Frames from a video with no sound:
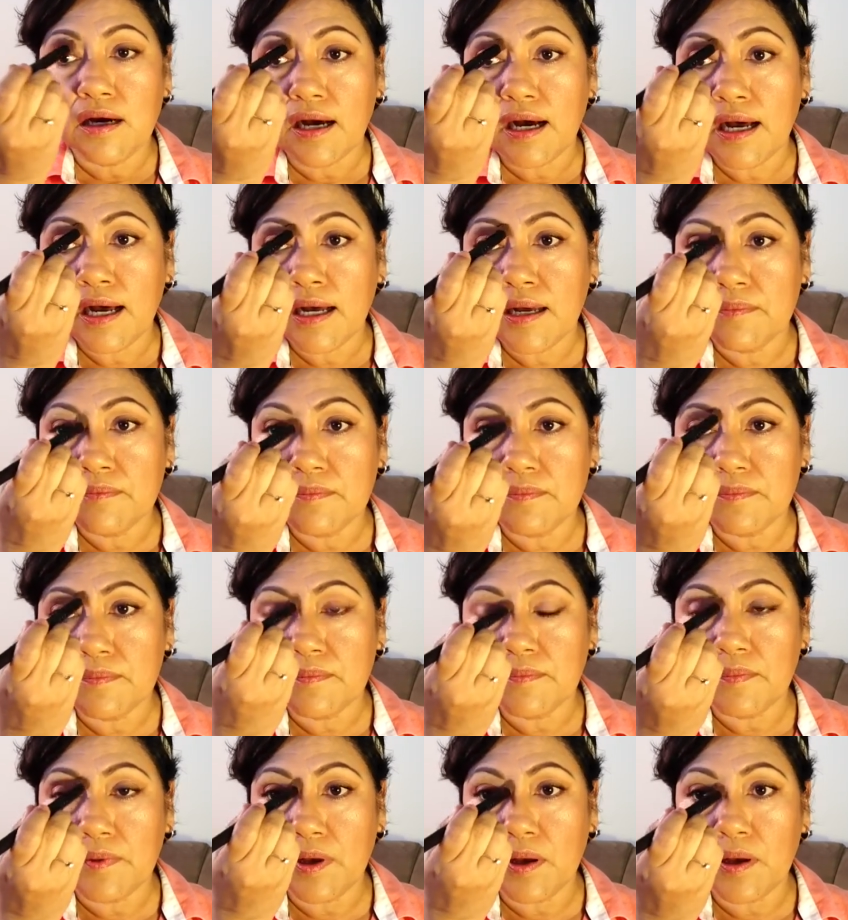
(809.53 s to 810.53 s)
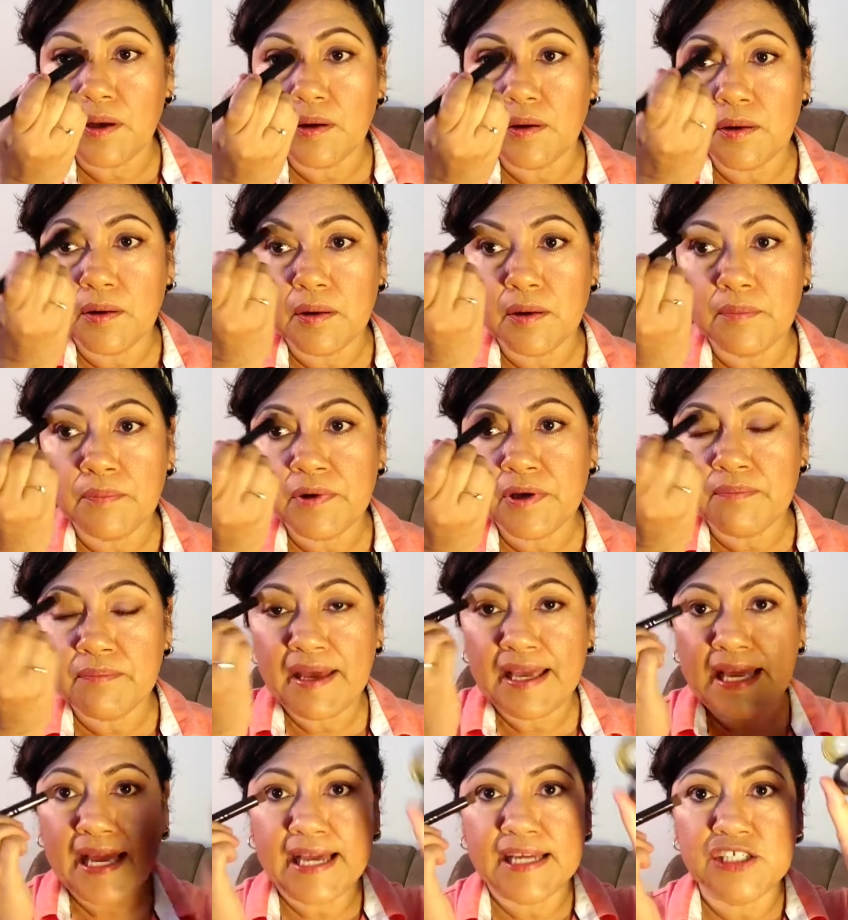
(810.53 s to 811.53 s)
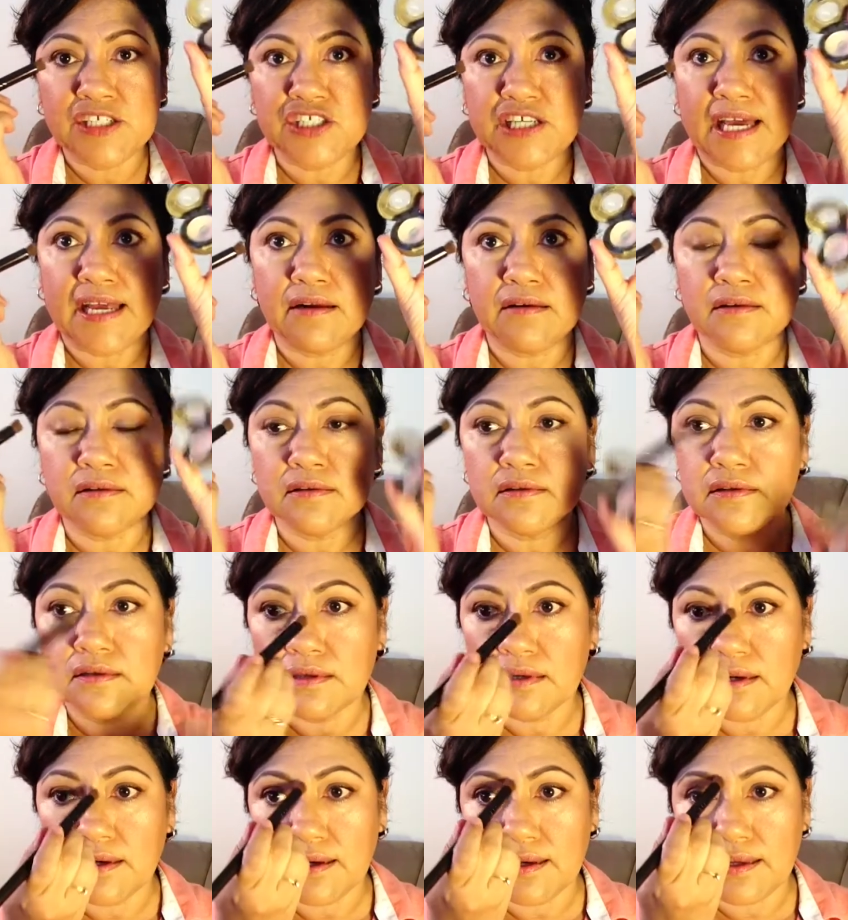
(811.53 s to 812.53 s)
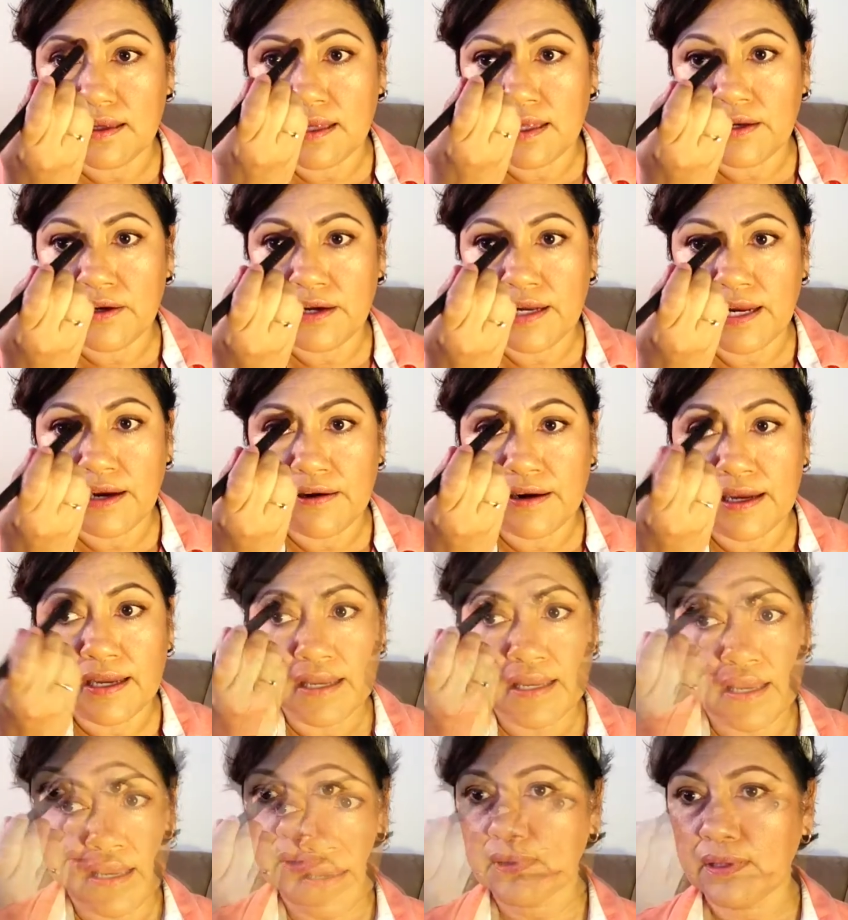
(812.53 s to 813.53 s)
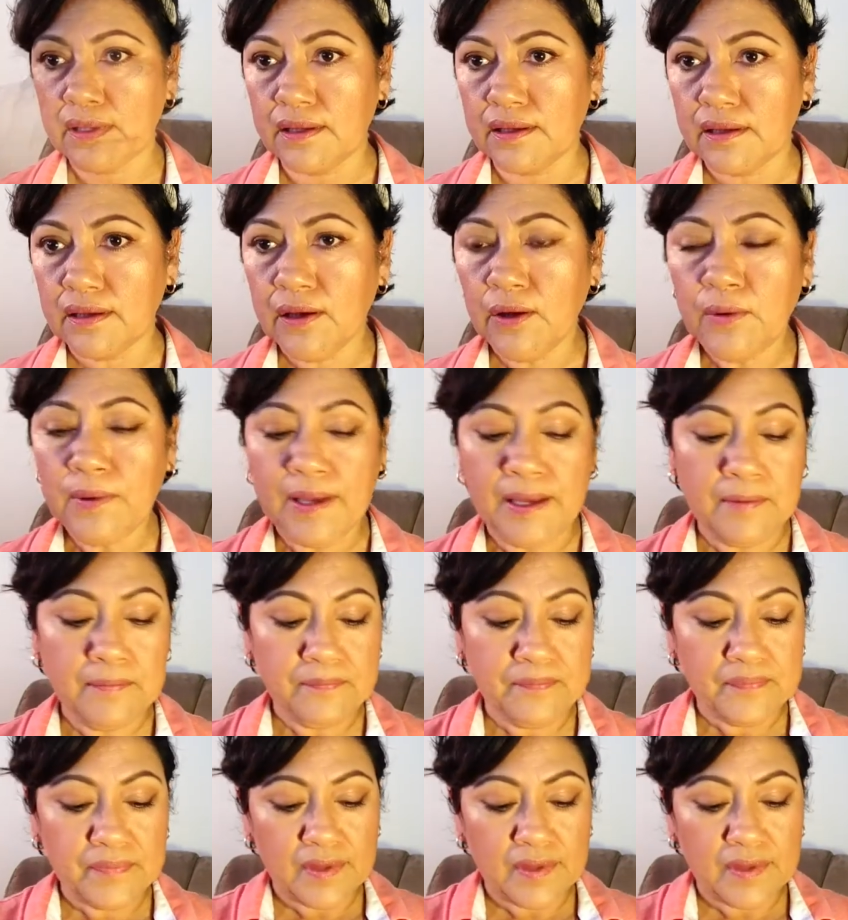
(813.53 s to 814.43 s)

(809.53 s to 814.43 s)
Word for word: um, put my eyeshadow under here again. Okay.